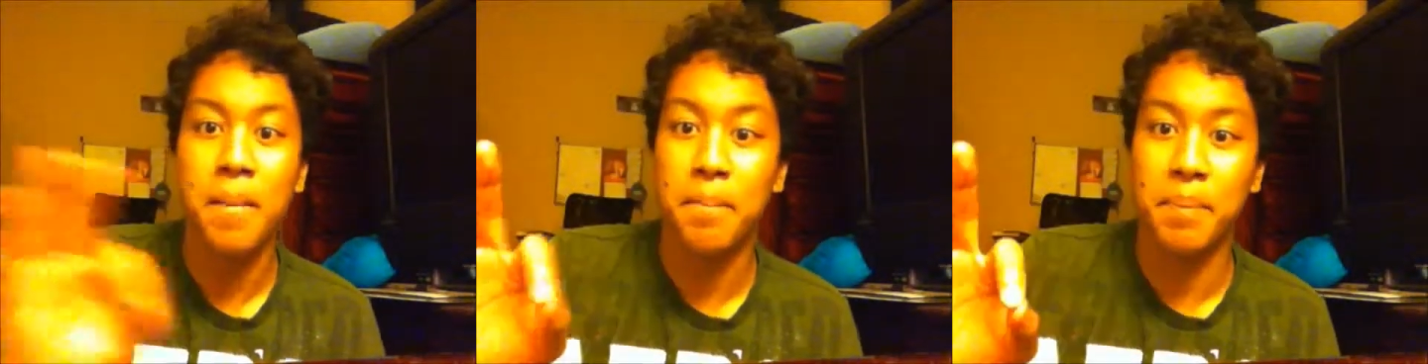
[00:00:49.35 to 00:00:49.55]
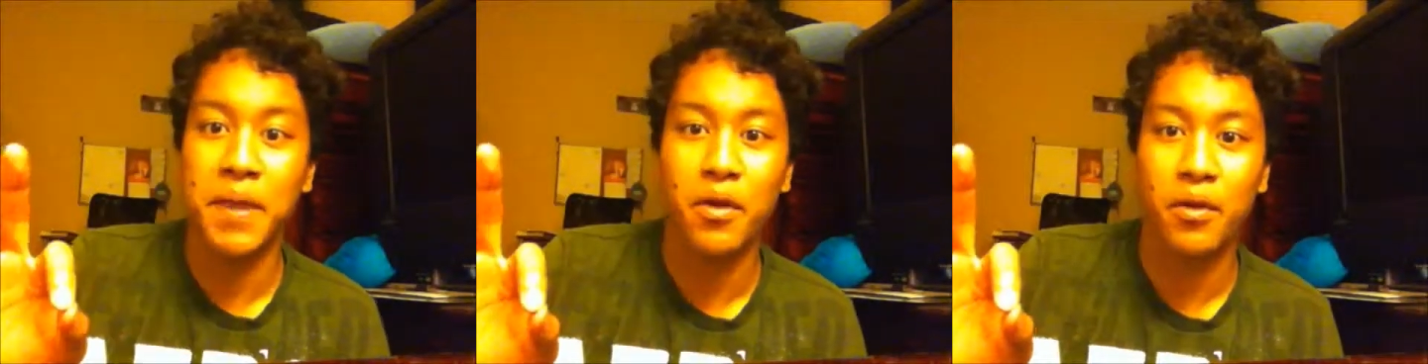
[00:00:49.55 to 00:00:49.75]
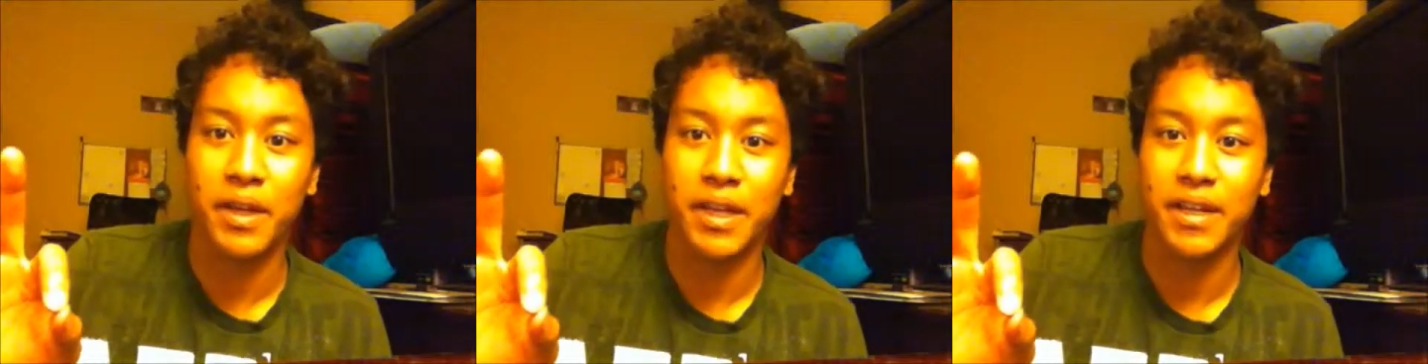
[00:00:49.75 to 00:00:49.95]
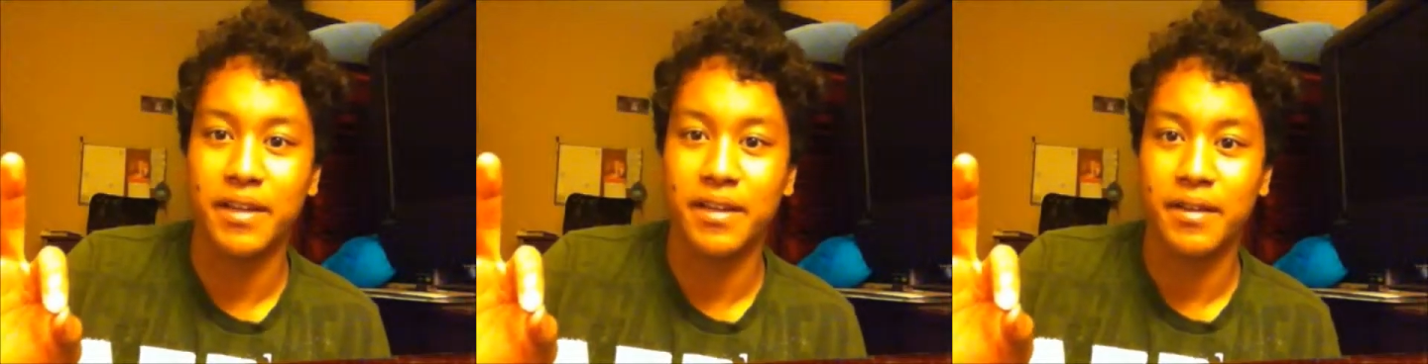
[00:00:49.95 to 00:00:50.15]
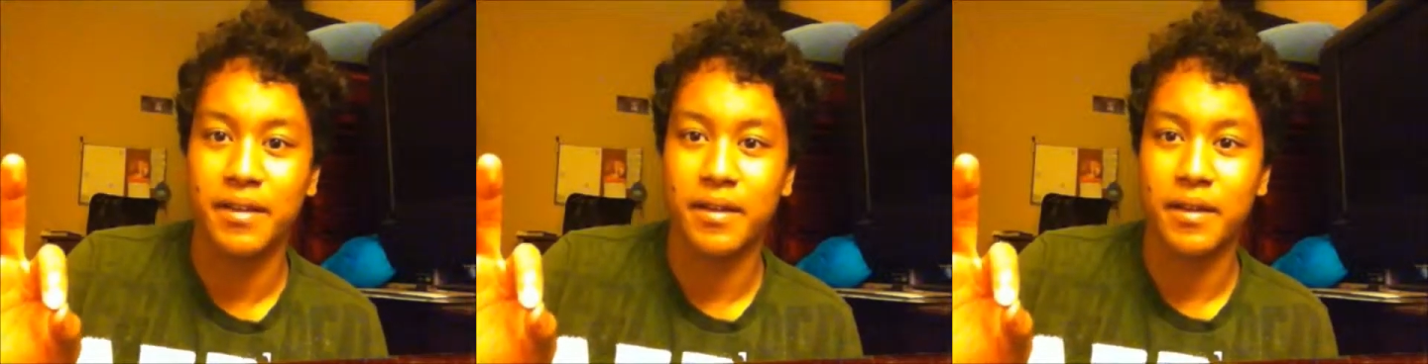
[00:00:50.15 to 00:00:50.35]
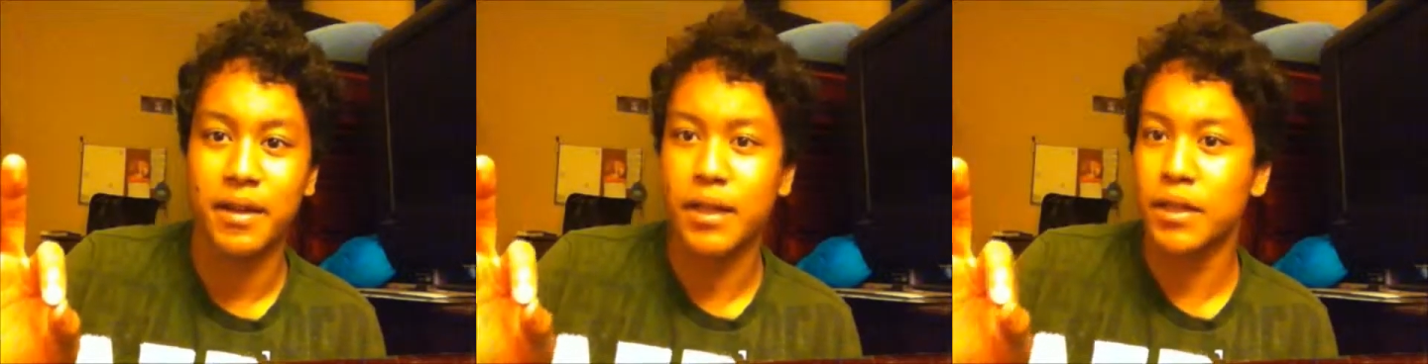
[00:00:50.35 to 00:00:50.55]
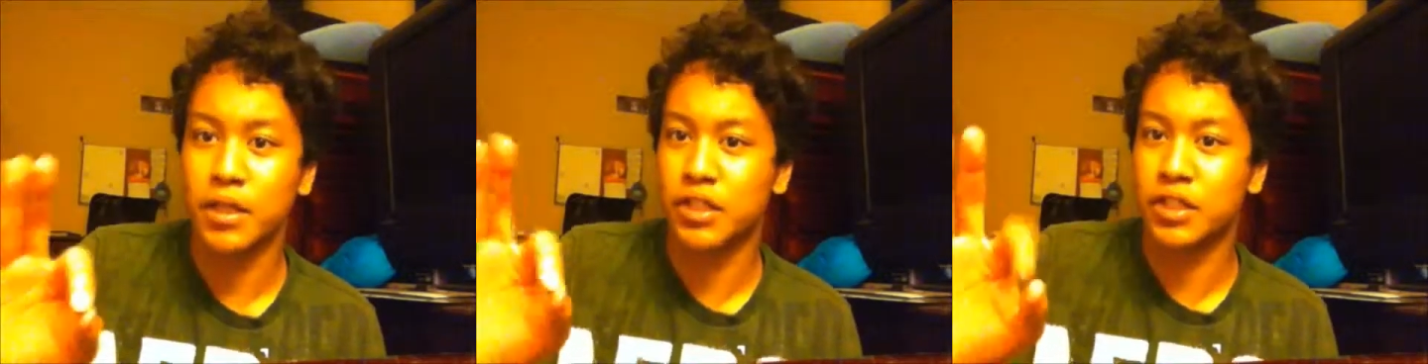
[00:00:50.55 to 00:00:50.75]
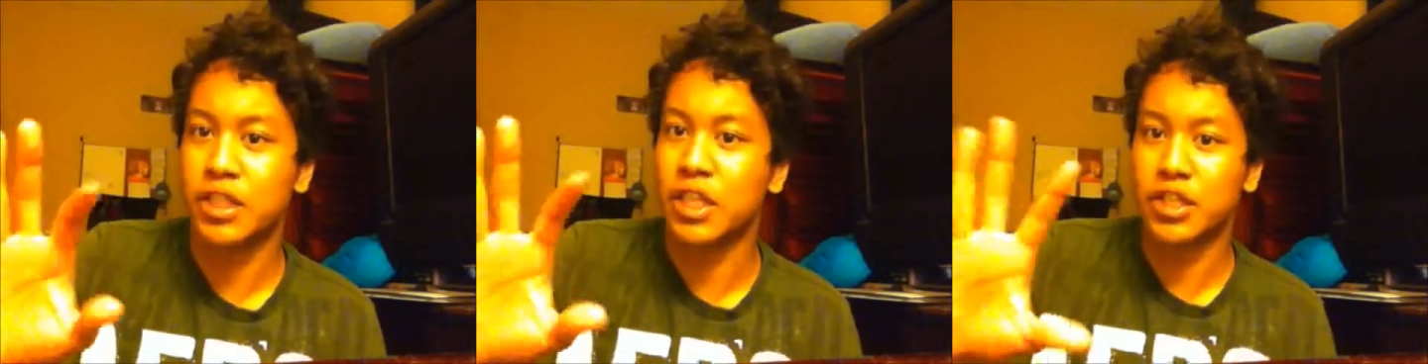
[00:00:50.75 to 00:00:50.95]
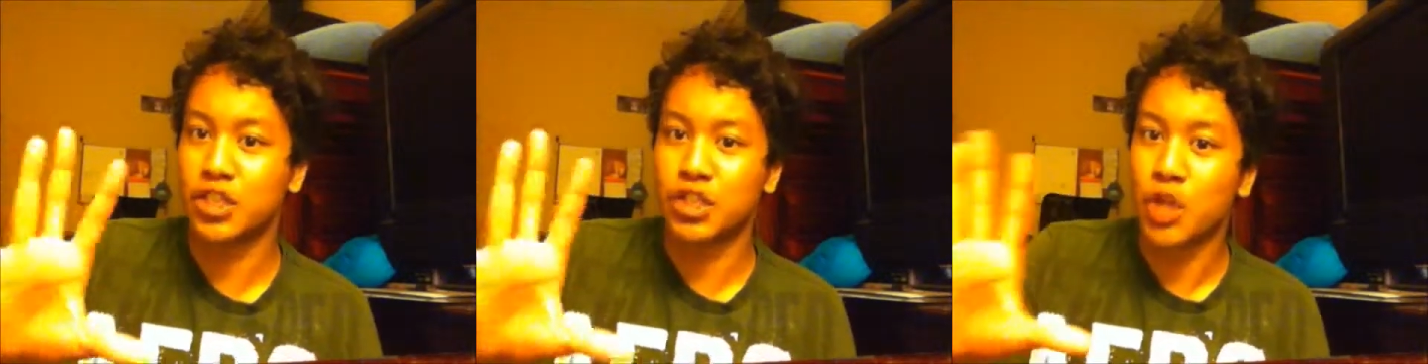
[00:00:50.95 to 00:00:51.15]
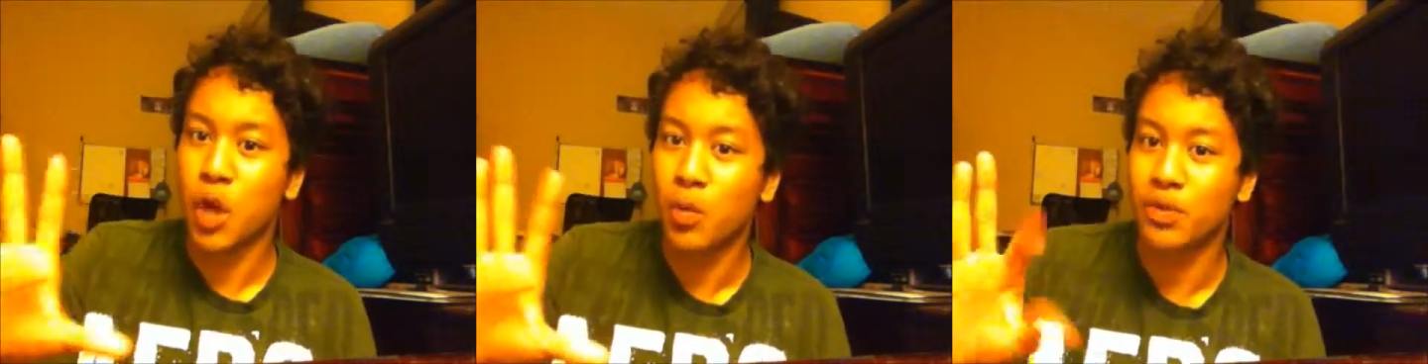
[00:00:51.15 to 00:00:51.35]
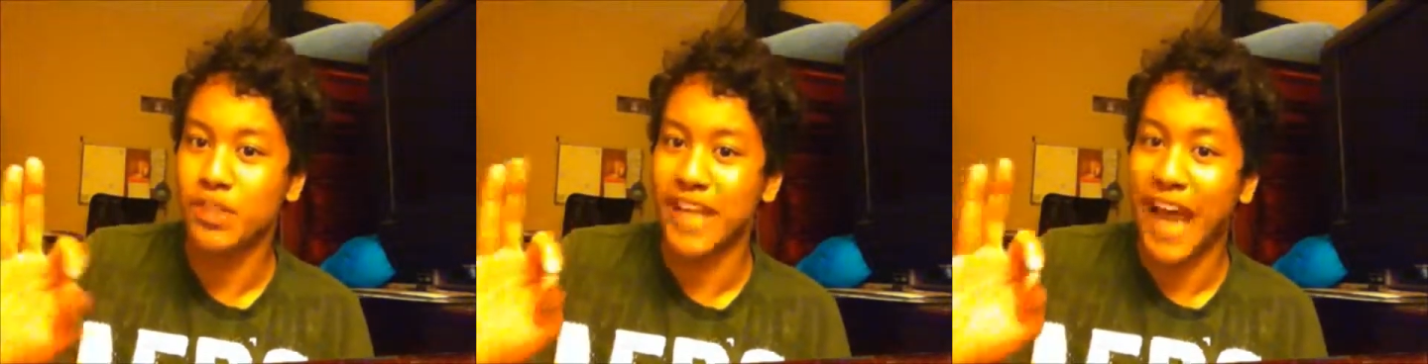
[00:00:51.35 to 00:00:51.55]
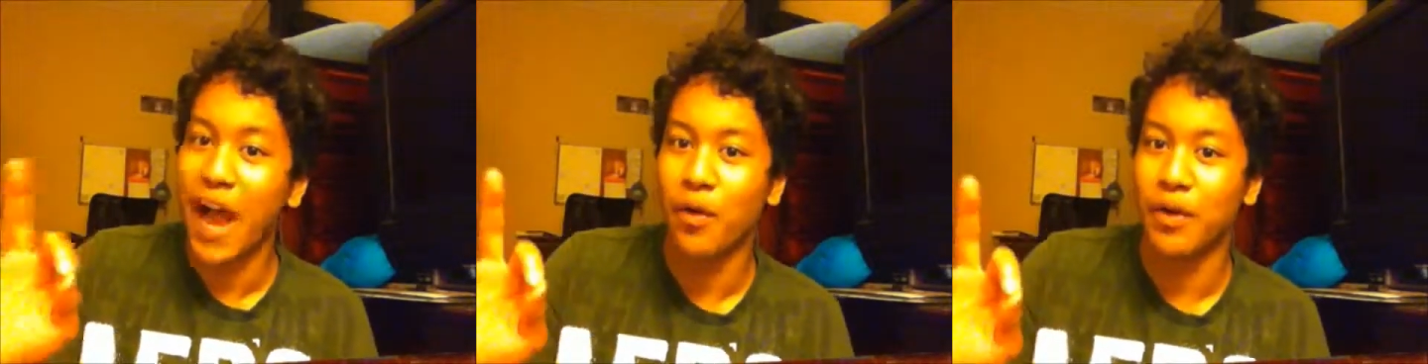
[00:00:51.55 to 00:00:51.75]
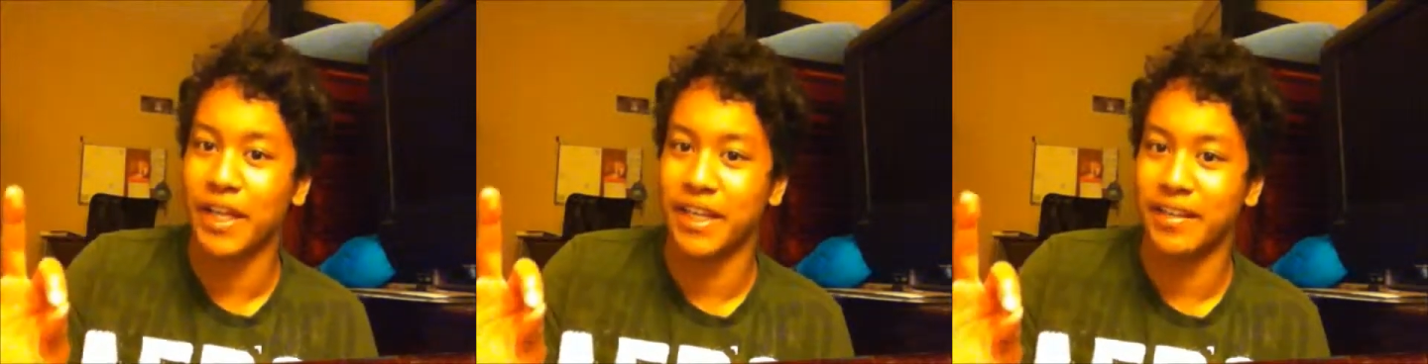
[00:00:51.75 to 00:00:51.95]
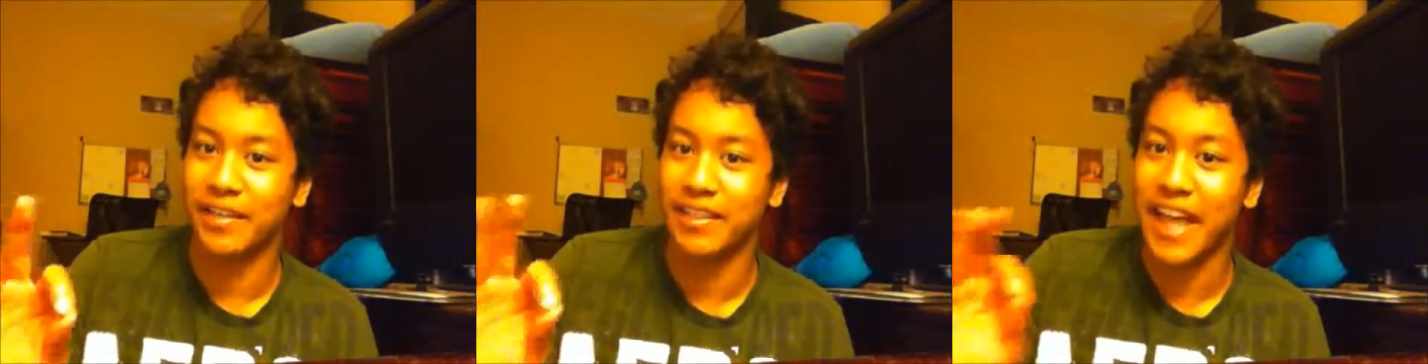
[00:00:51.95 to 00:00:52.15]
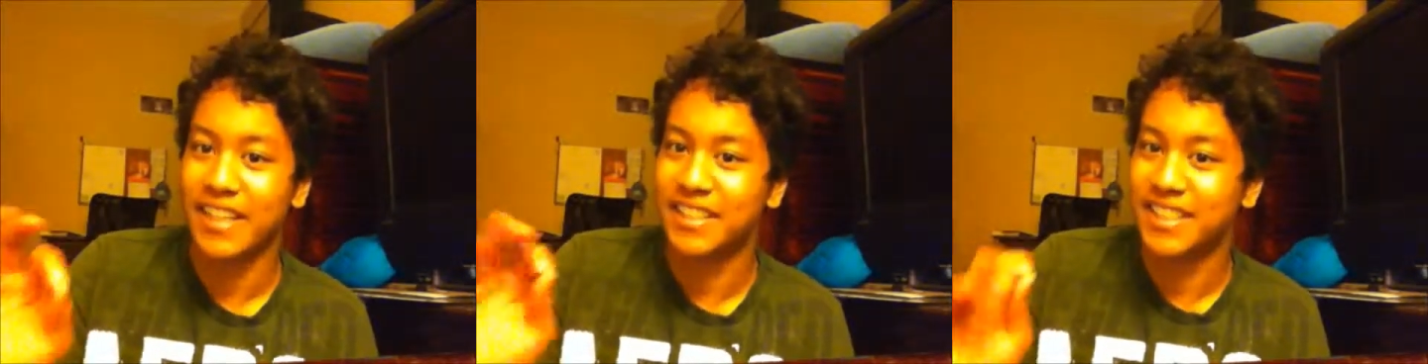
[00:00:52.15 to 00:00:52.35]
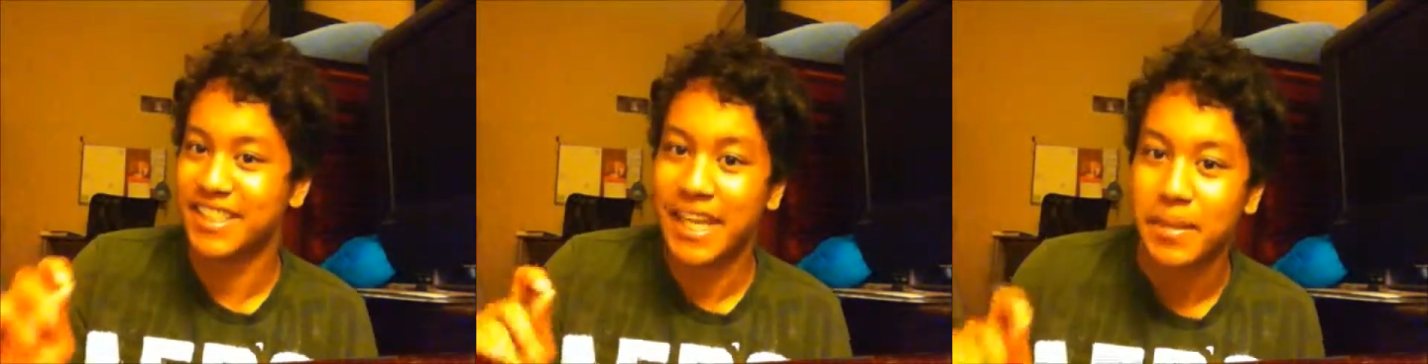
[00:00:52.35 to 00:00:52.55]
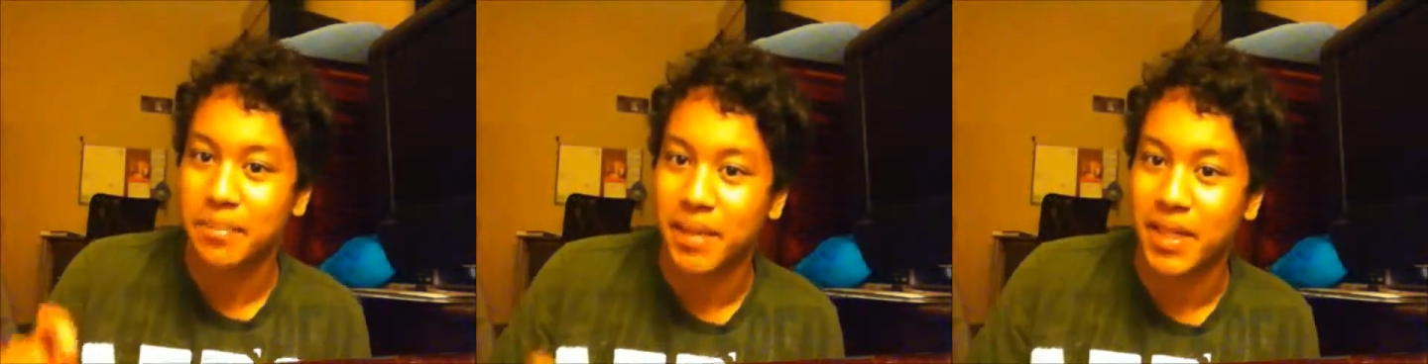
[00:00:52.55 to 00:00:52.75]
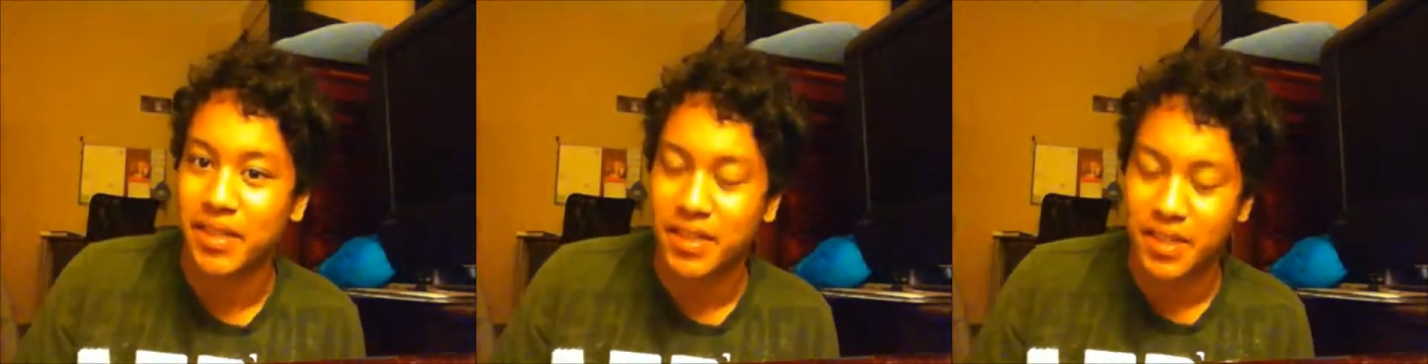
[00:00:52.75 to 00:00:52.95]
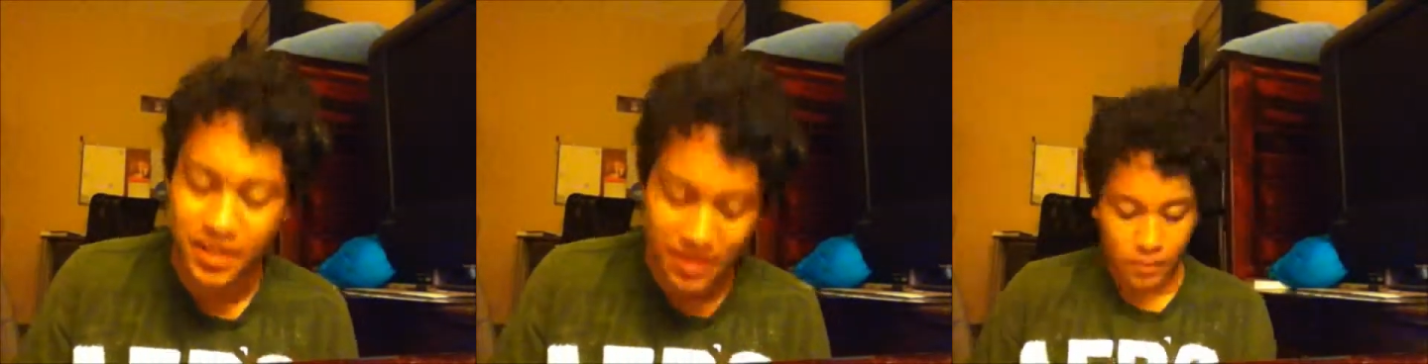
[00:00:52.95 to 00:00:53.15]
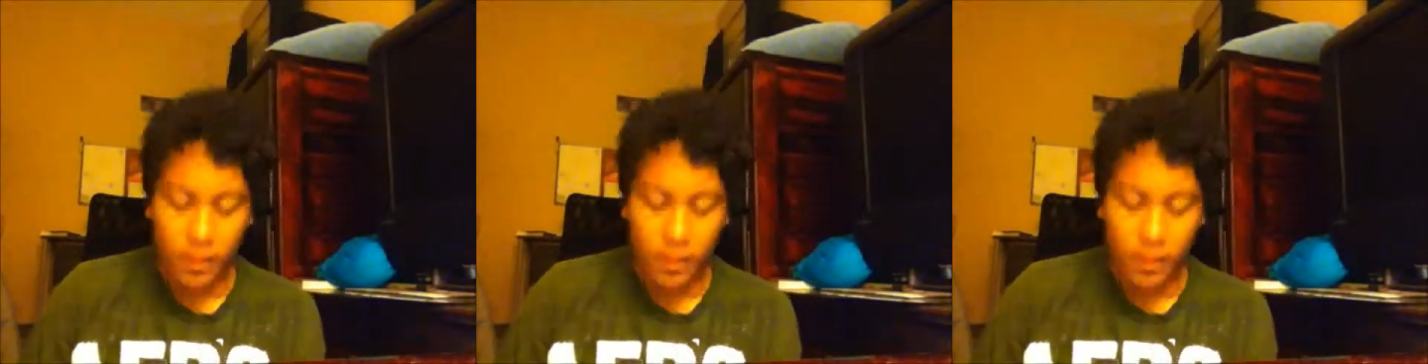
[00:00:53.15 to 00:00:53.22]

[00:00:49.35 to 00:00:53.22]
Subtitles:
Period. There's no doubting that statement.